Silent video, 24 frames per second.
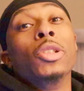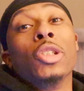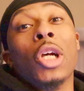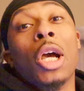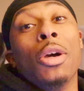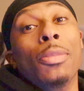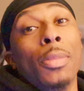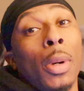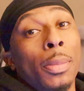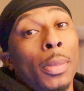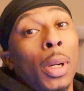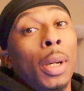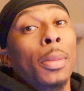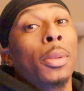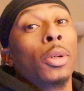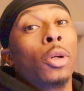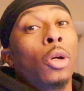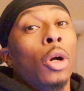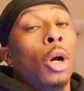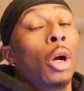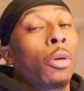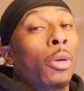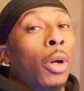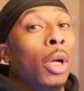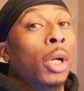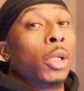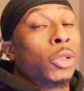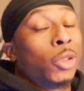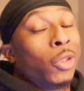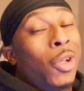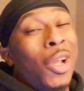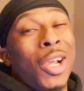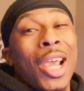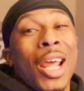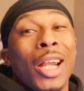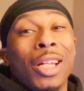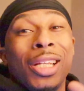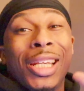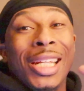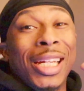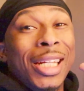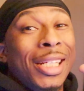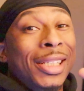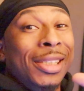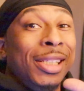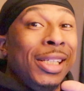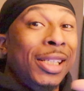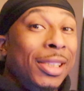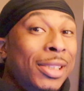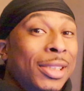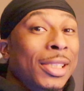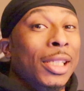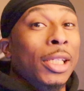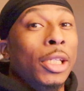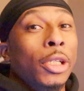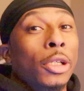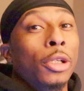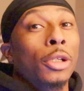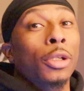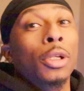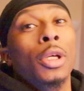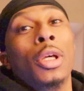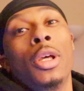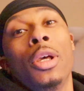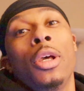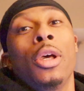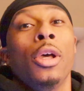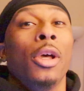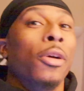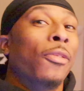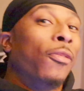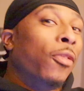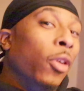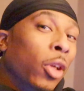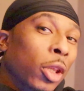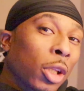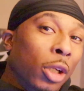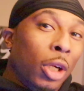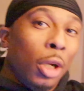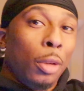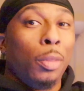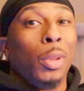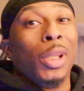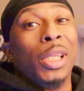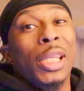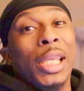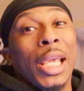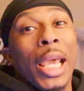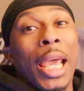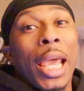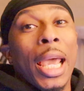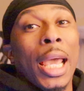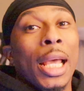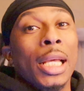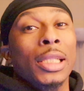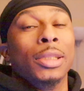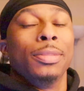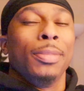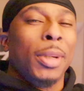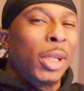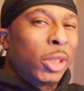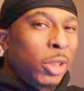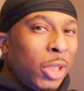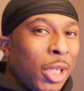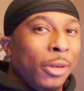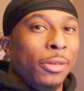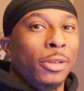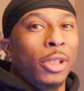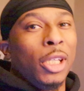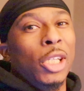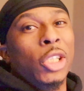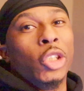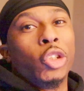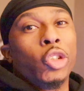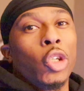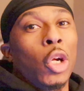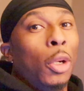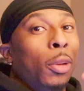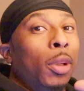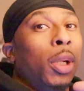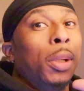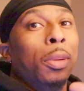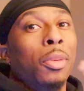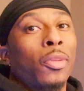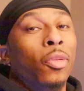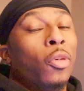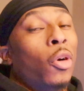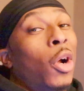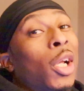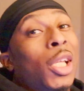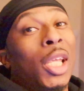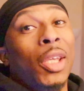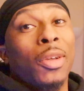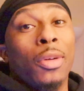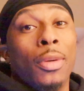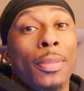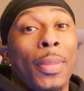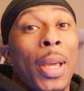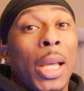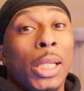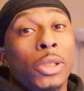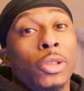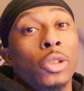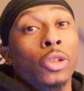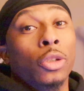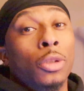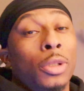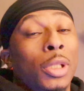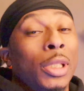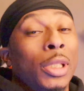been driving my mama car around, so I got to get it detailed, fill it up with gas, make sure everything's straight with it before I give it back to her,